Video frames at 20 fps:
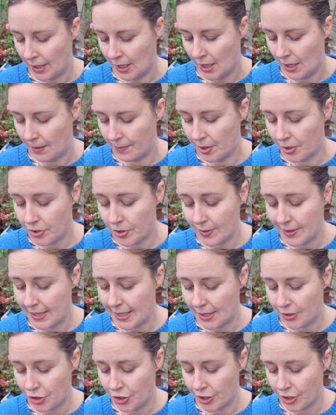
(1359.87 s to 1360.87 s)
I'm not doing
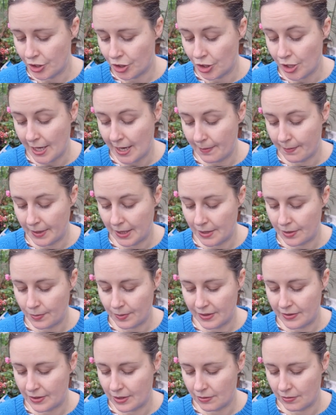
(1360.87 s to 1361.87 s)
that just yet because we've
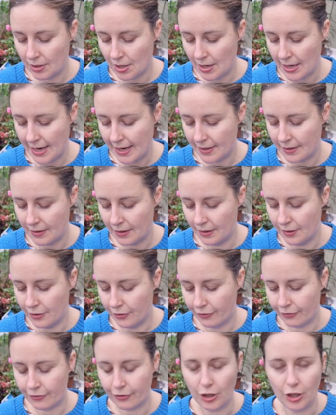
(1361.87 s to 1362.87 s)
still not had enough
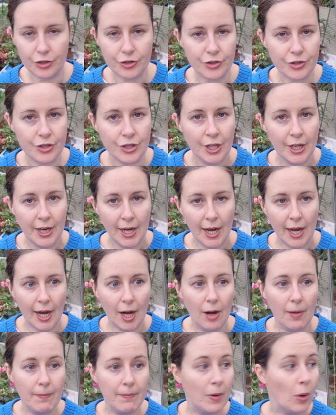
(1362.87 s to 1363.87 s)
frost.
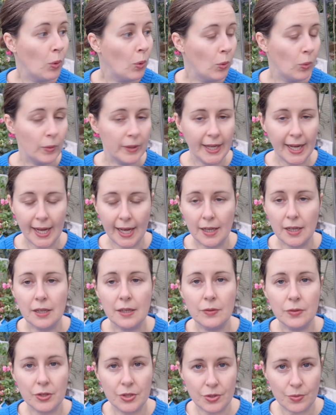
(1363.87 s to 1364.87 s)
Oh yeah,
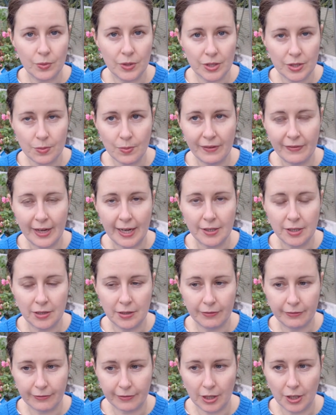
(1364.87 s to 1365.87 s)
because once we've had
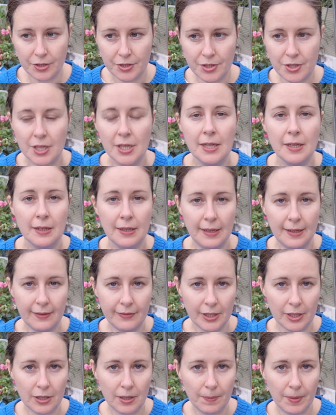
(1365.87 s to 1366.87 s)
enough frost, leave it
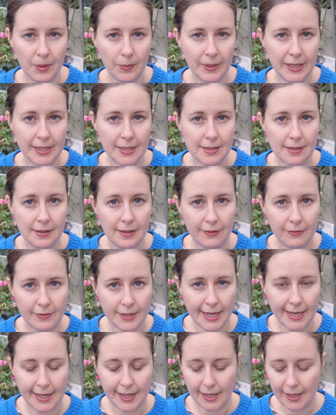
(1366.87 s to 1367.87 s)
a couple of weeks and lift
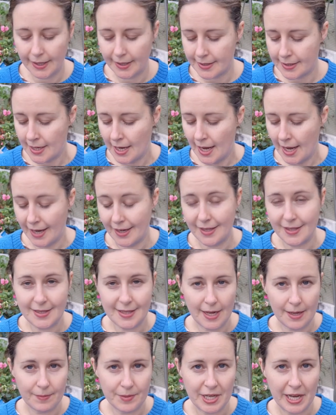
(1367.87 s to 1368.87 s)
dahlias, and at the
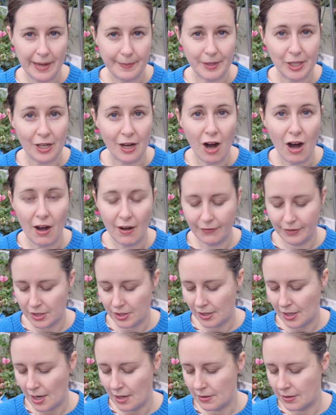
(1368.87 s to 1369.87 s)
same time I'm going to harvest
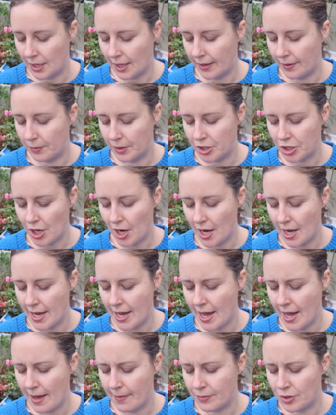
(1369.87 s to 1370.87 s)
the ochre, which I
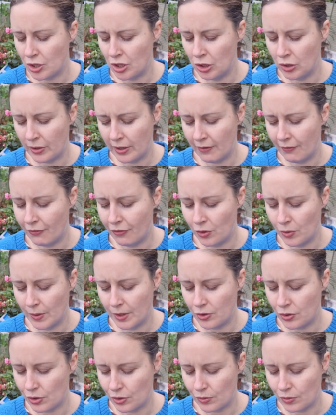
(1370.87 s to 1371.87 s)
am looking forward
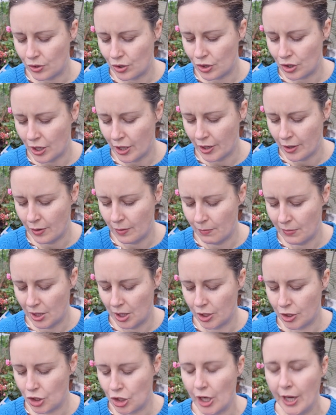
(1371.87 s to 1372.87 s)
to so
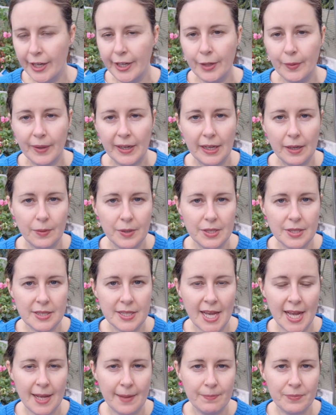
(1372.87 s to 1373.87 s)
much. When I was
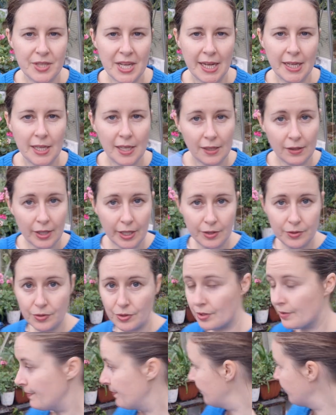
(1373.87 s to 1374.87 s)
taking those